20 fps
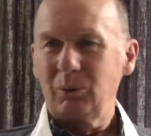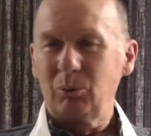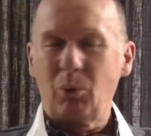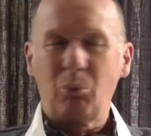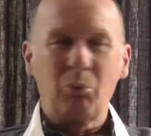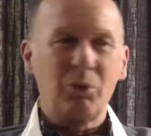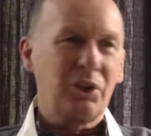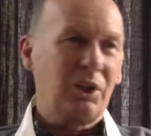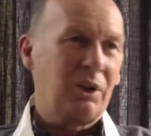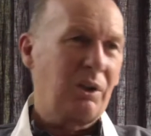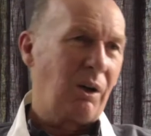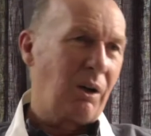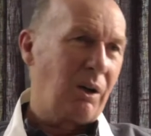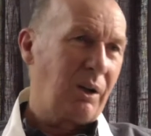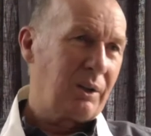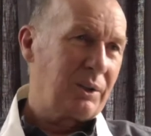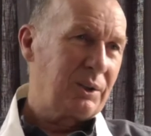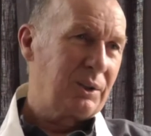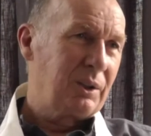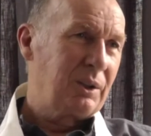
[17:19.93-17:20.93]
one was an
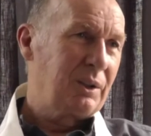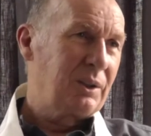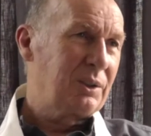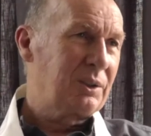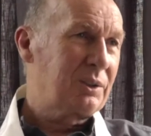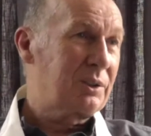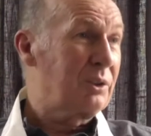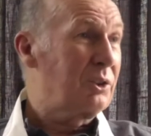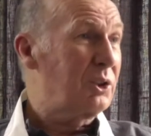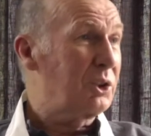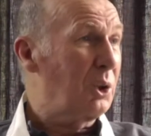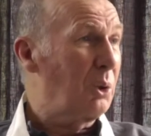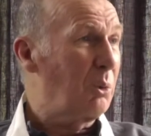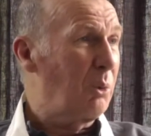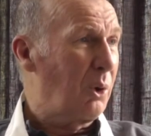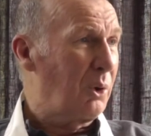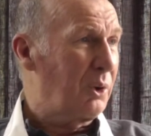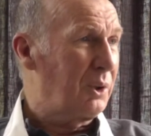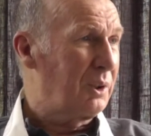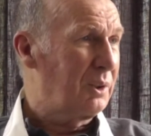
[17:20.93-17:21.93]
artist, and
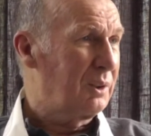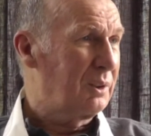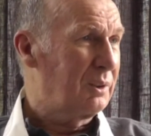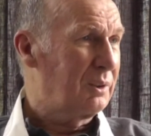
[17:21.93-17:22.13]
so on.